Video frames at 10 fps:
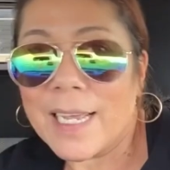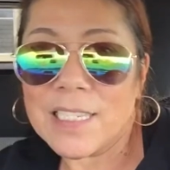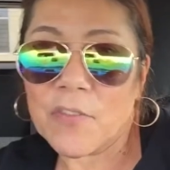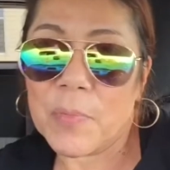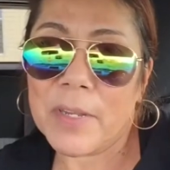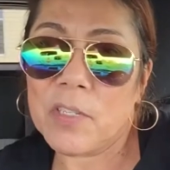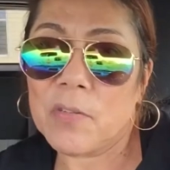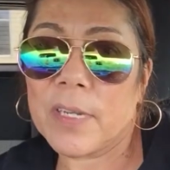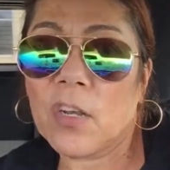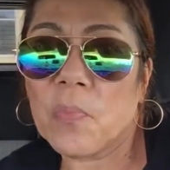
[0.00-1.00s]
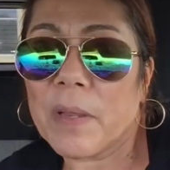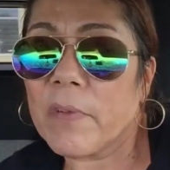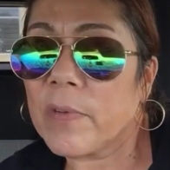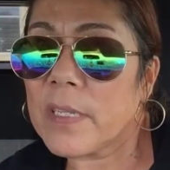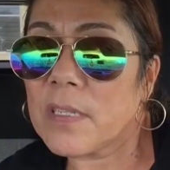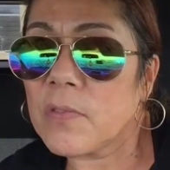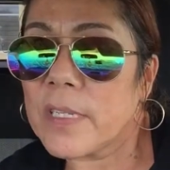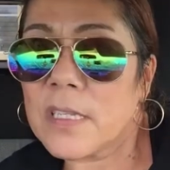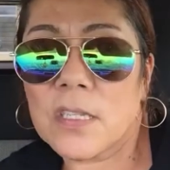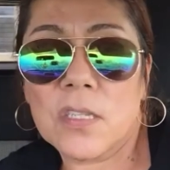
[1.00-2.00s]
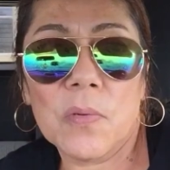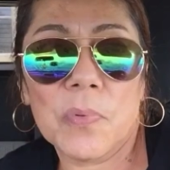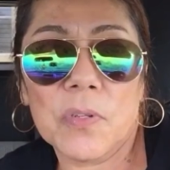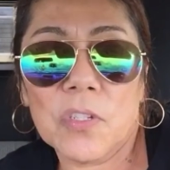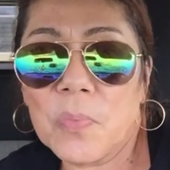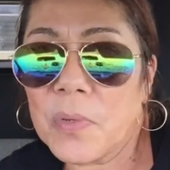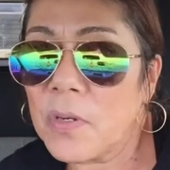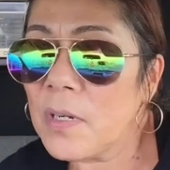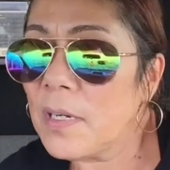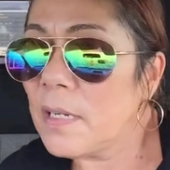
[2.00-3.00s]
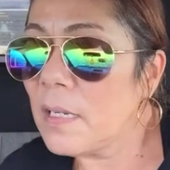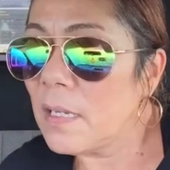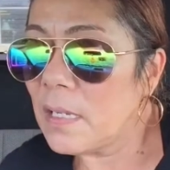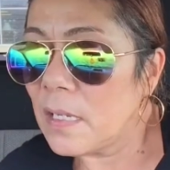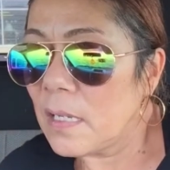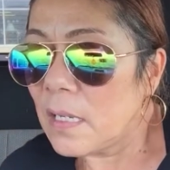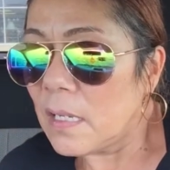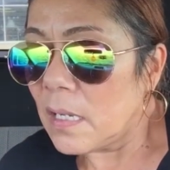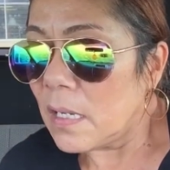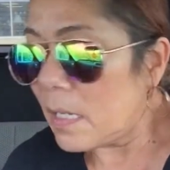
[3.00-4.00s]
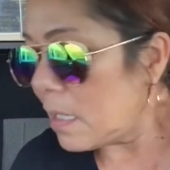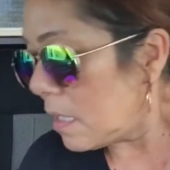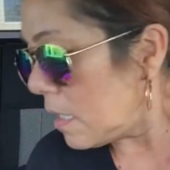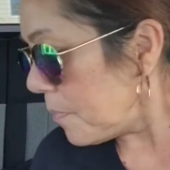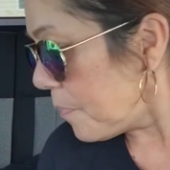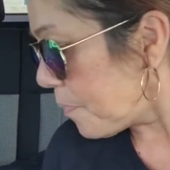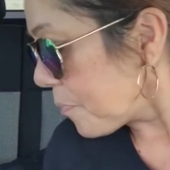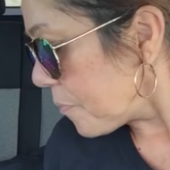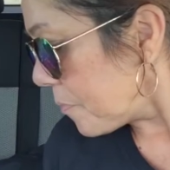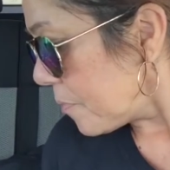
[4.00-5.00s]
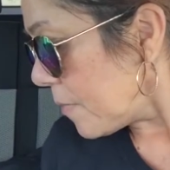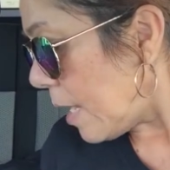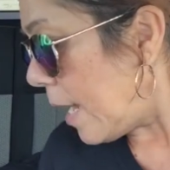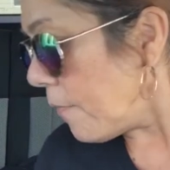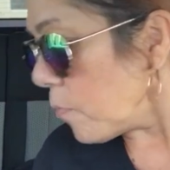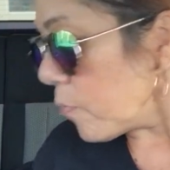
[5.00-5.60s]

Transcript: how's everybody doing? I hope everyone is doing super duper. Um, I have a